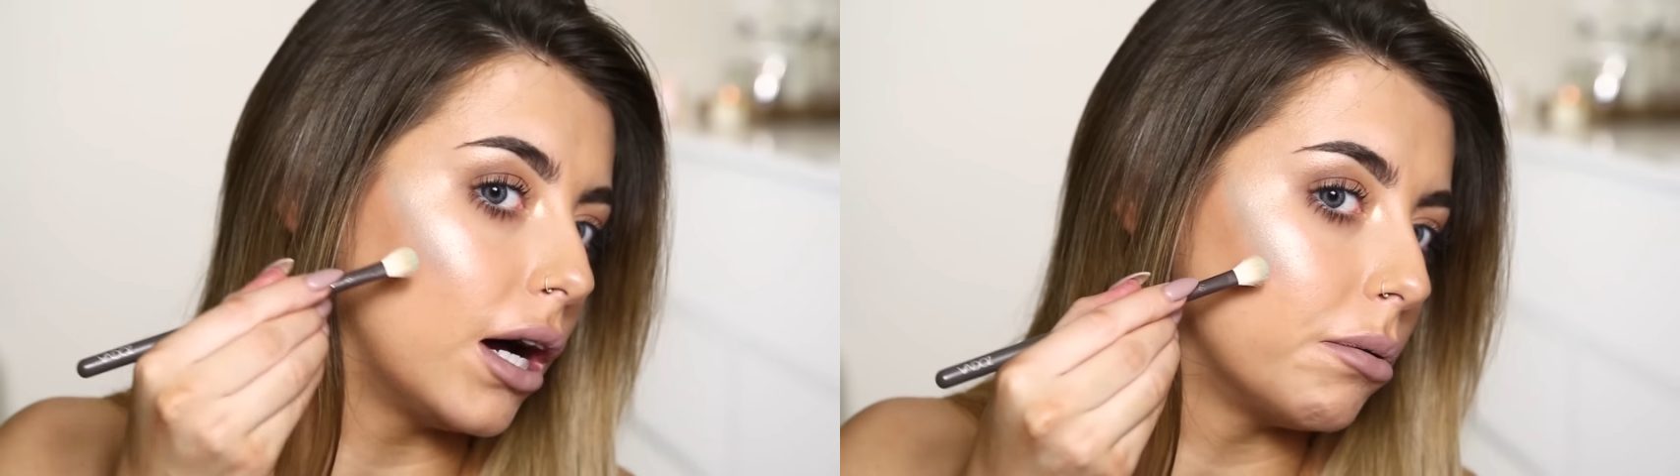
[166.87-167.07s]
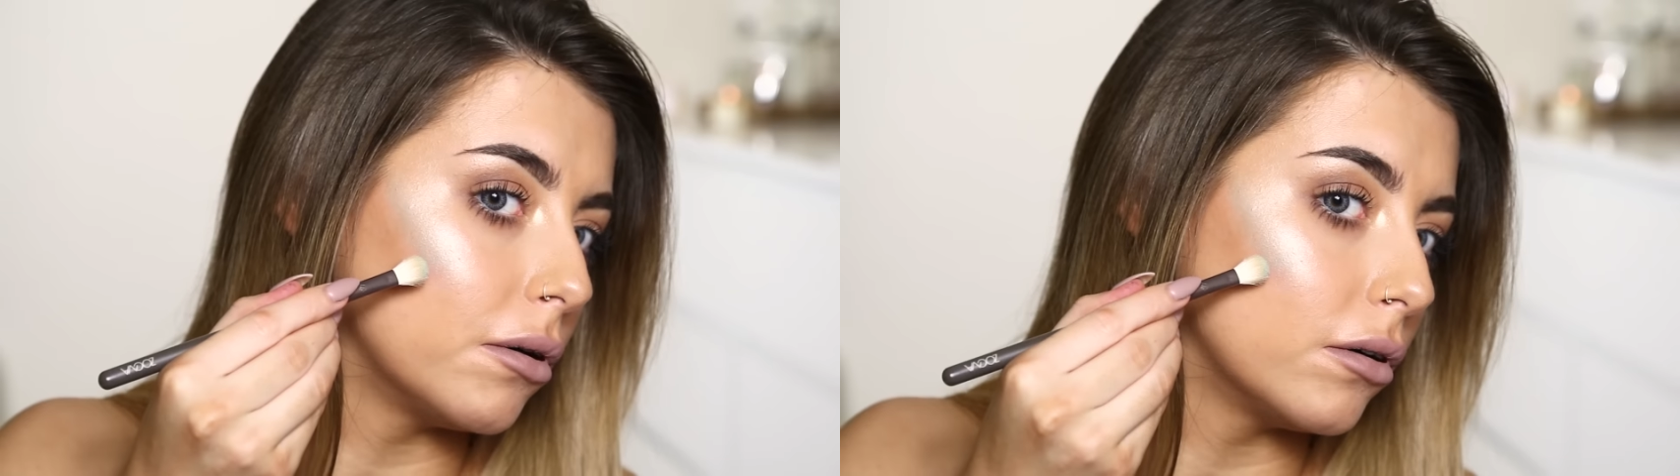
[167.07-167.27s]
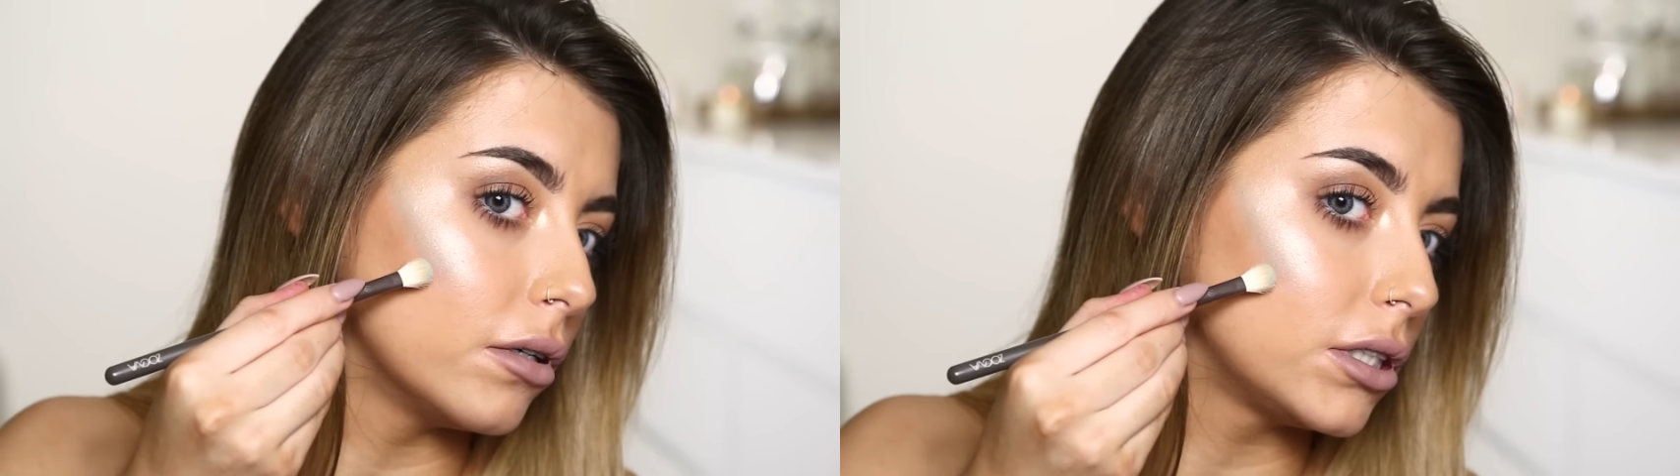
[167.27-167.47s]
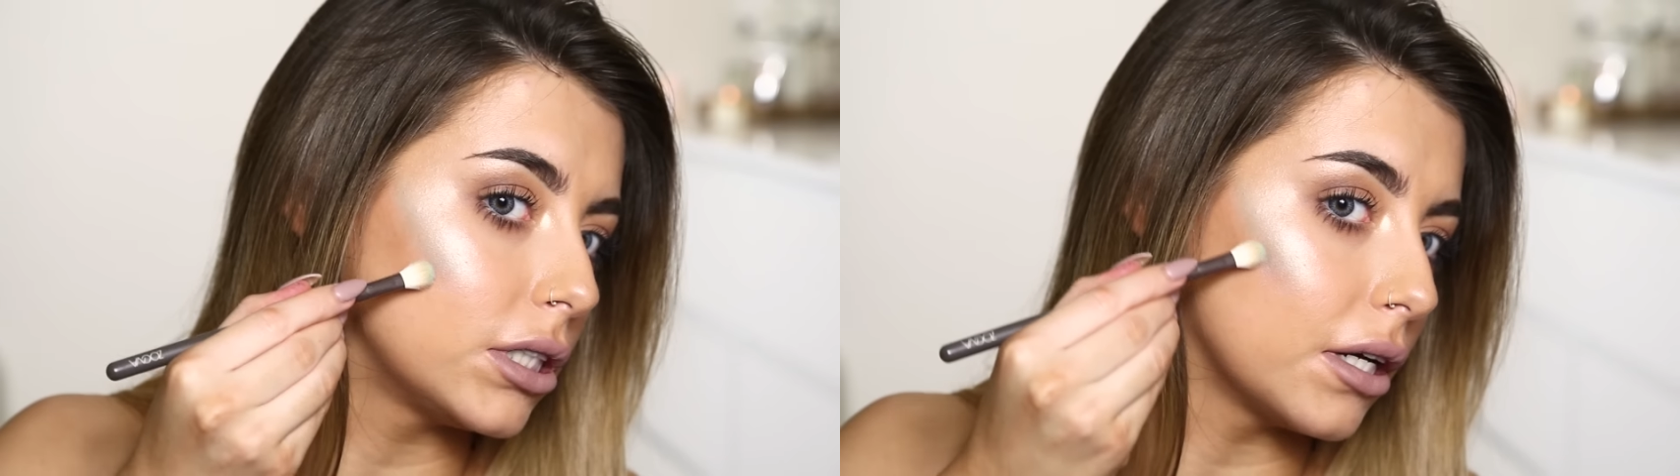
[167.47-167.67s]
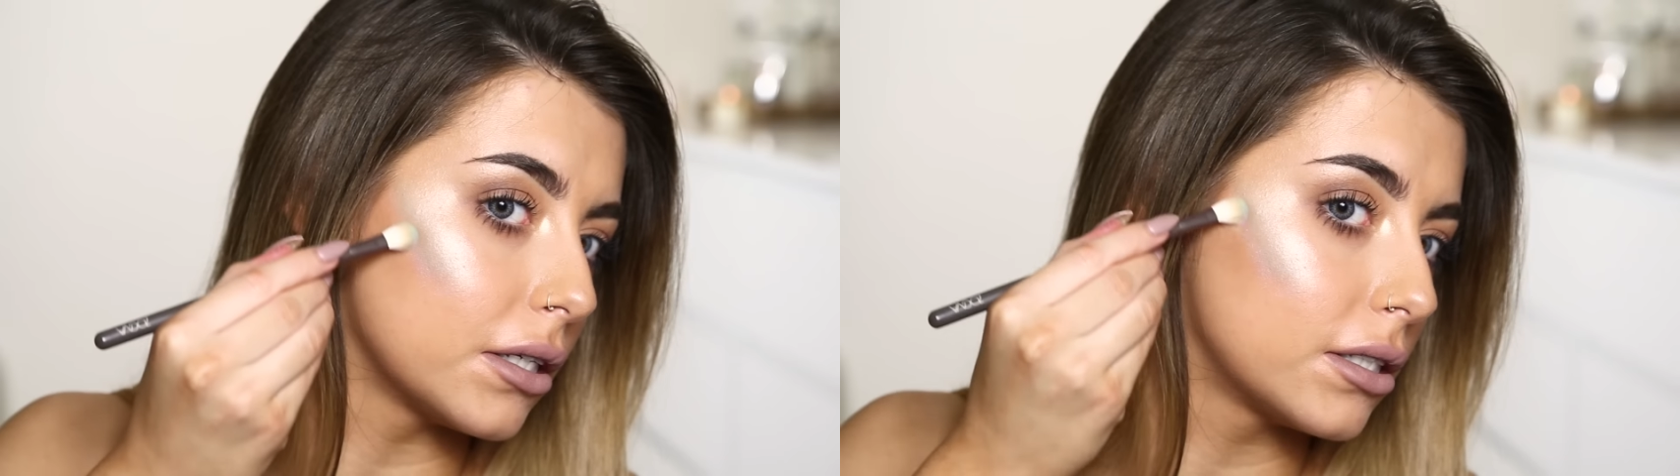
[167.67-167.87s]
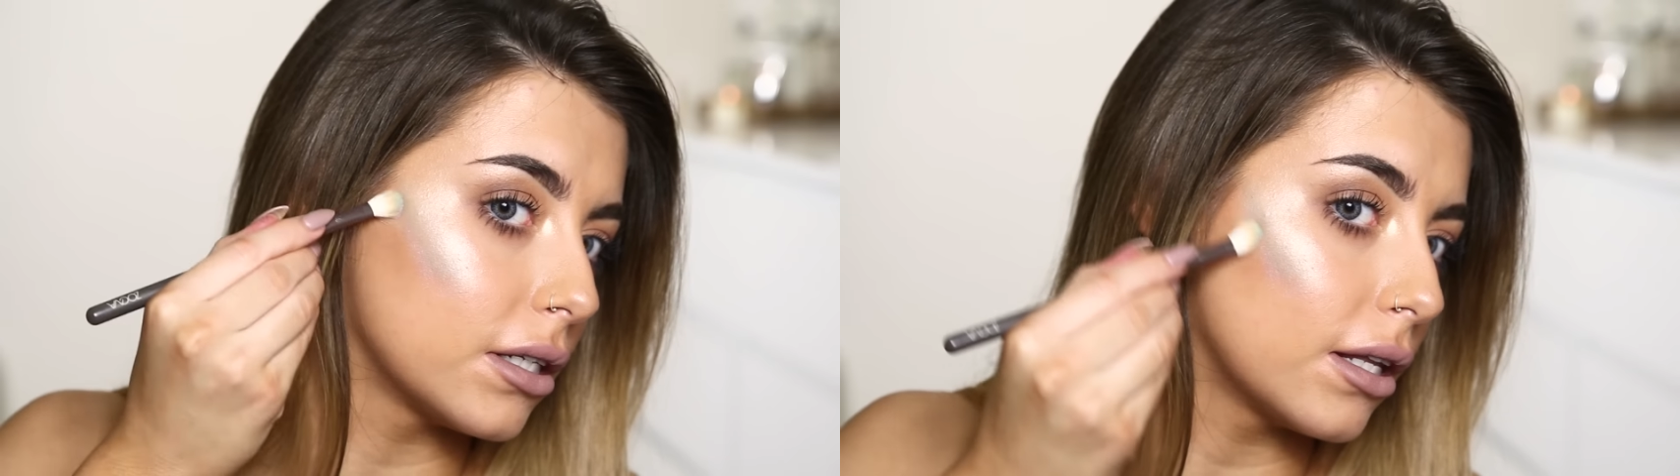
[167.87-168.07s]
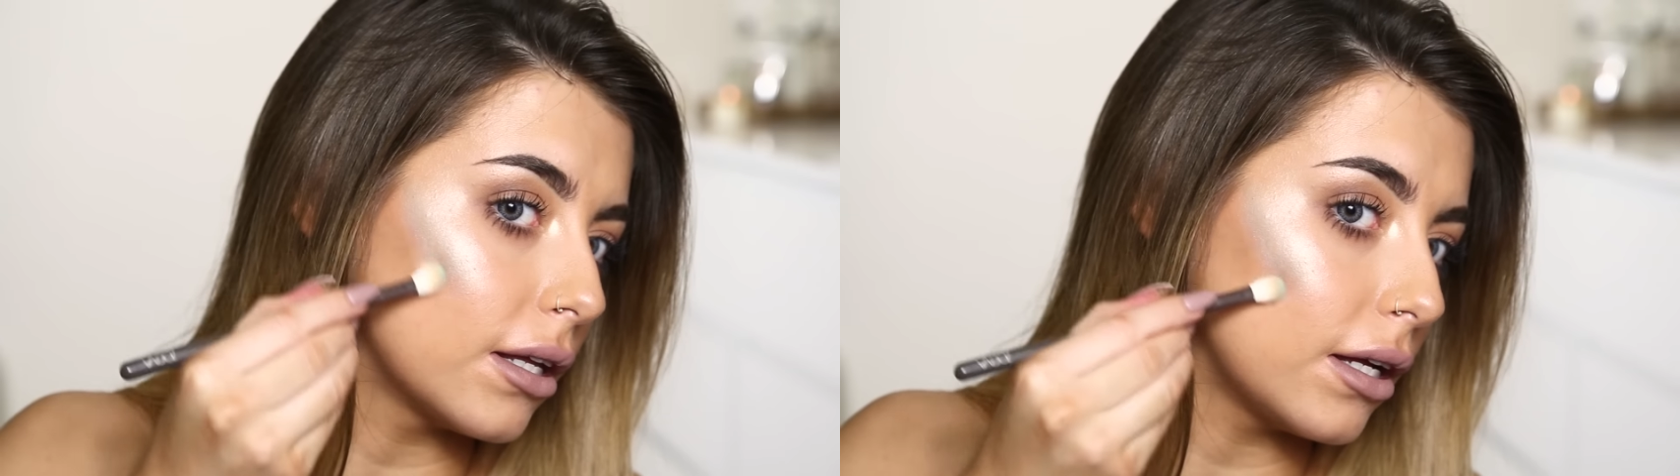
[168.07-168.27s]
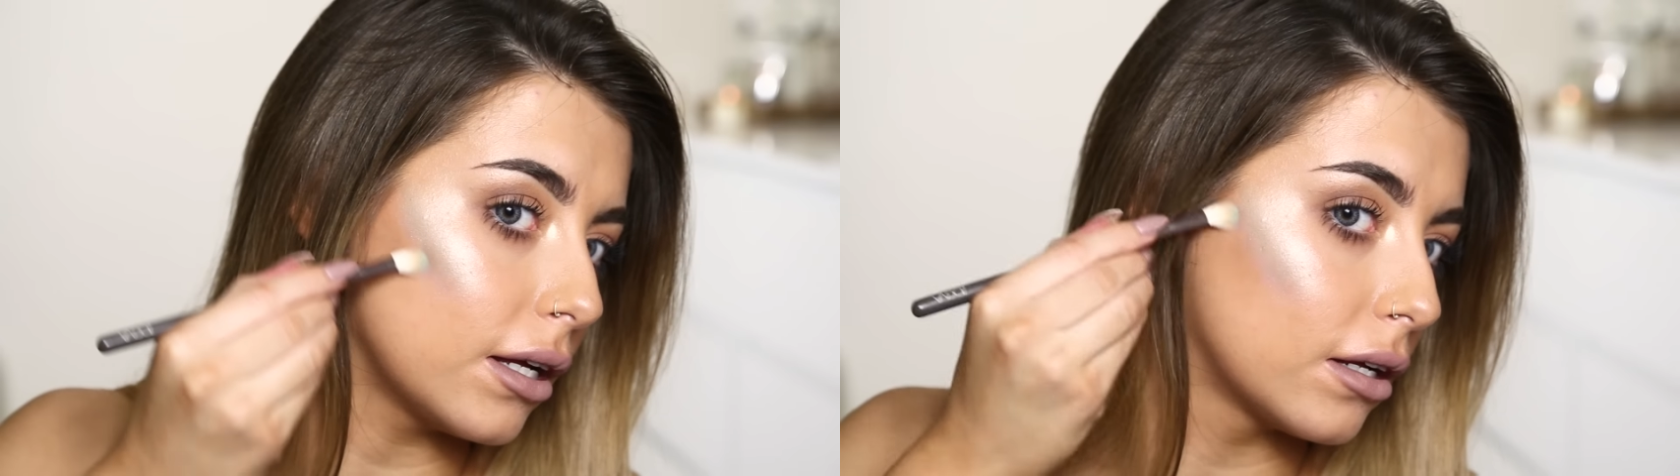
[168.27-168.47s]
purple just
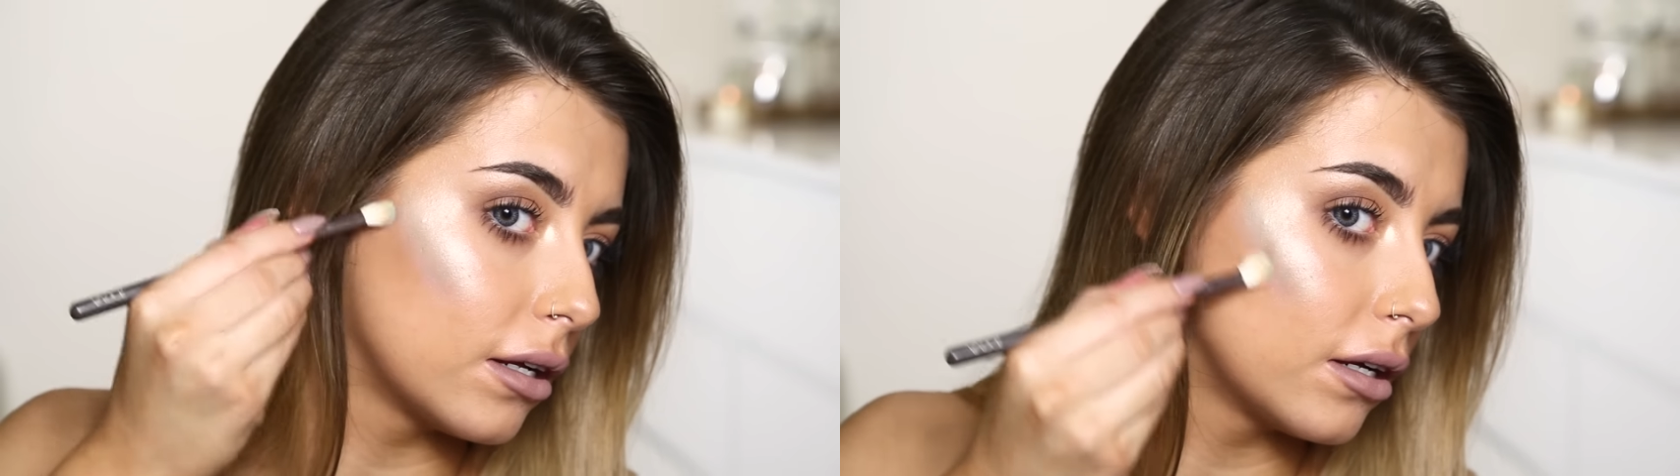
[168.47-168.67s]
there.